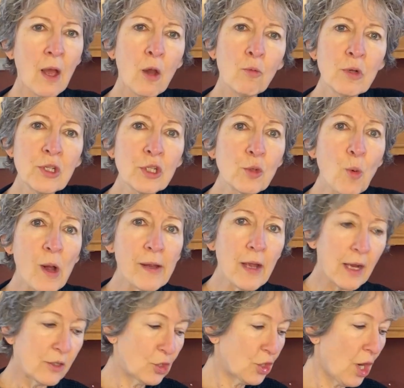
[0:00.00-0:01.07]
which is why
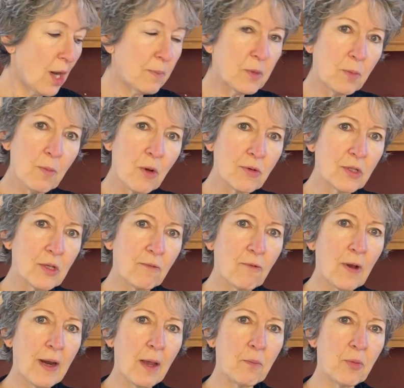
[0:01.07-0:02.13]
I chopped most of
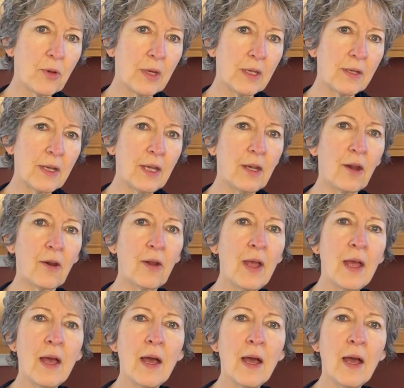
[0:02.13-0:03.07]
what I put in here.